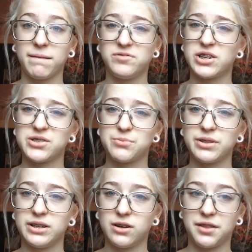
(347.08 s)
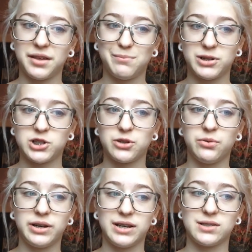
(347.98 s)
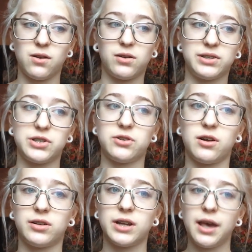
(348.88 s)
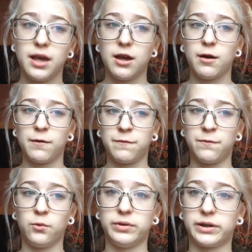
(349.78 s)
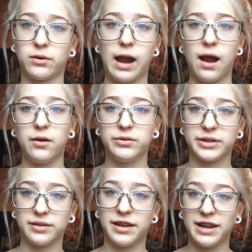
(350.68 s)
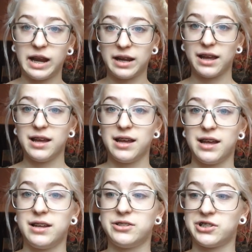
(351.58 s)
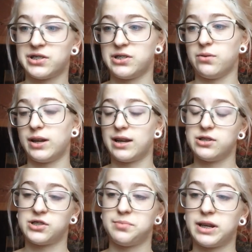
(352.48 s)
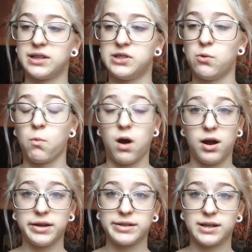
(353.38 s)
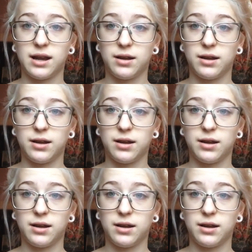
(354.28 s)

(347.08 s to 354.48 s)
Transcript: There's really not that much to it, as long as you're not fooling around and like just doing it just because you want.